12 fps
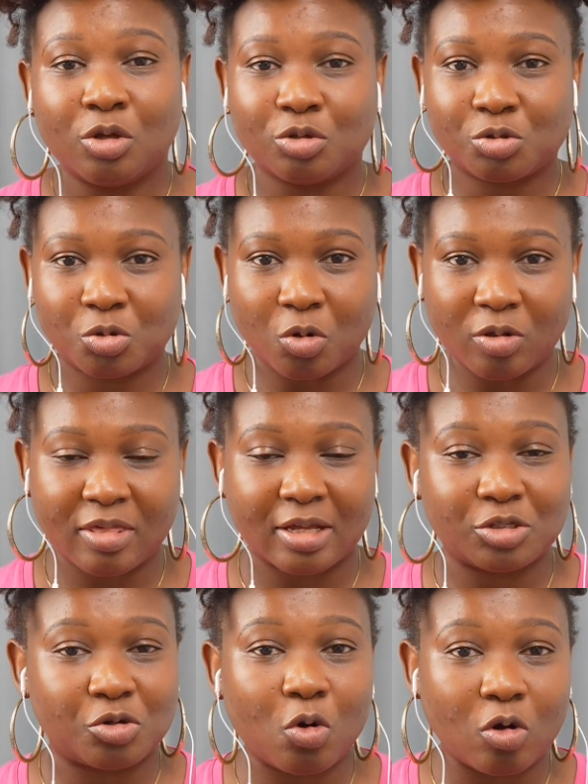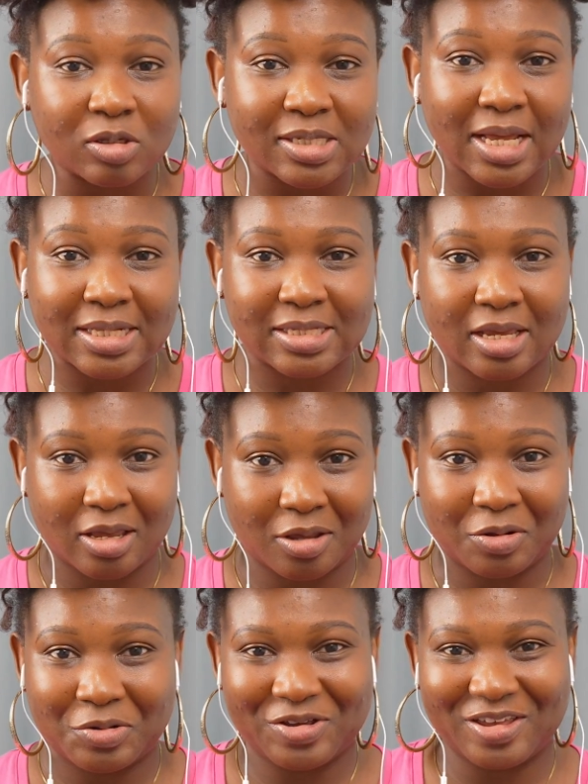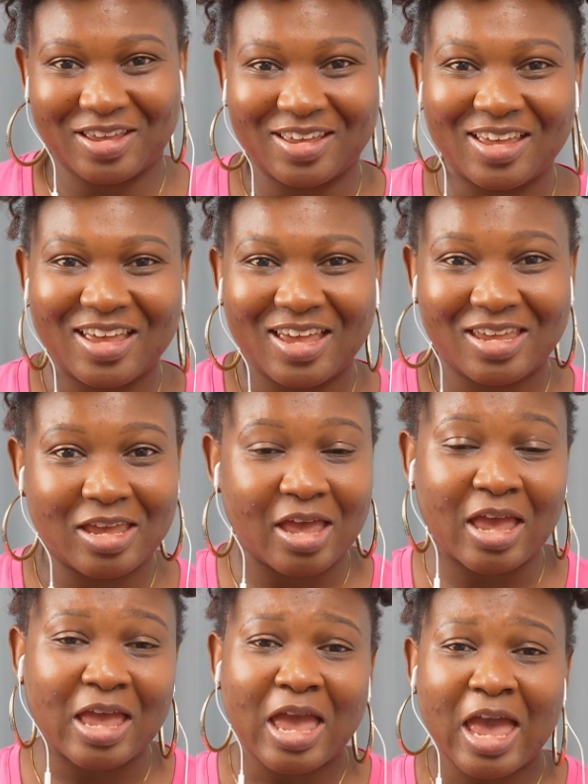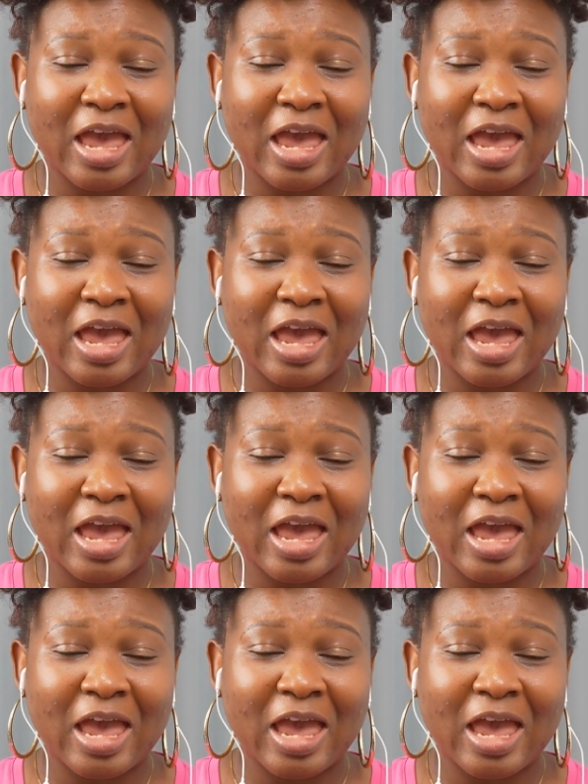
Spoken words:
so that you contact her. Okay. Yeah.